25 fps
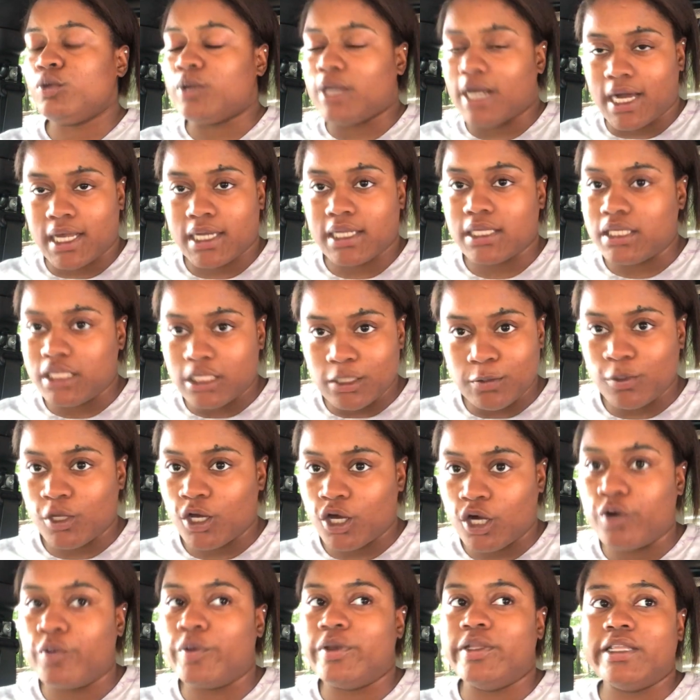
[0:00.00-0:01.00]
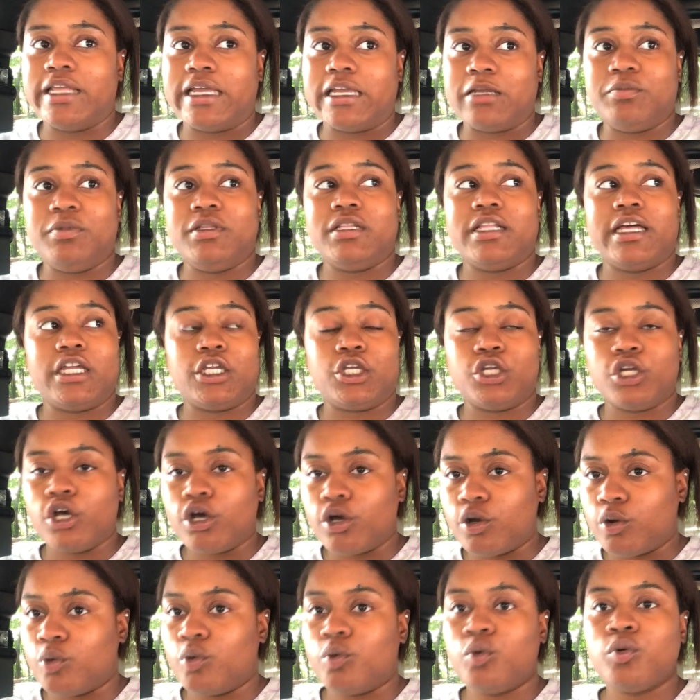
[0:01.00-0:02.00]
gotta keep going. Like, be like,
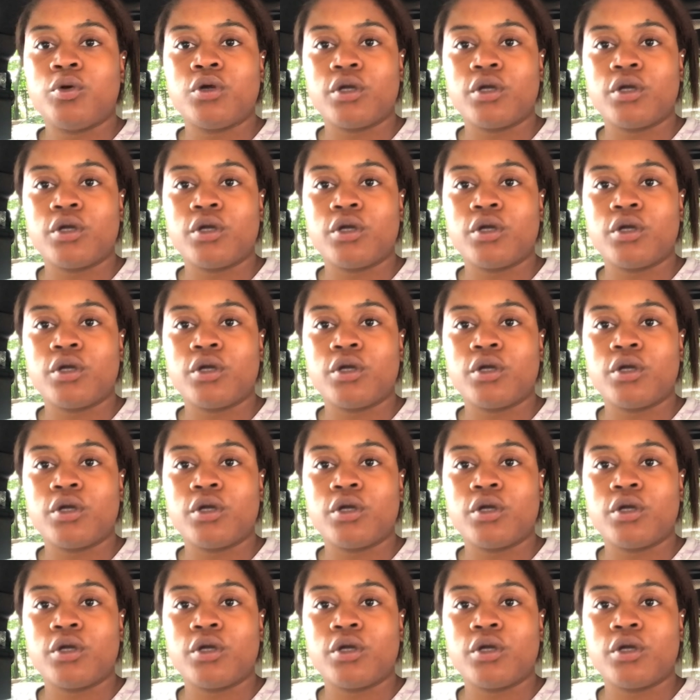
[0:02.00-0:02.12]
go,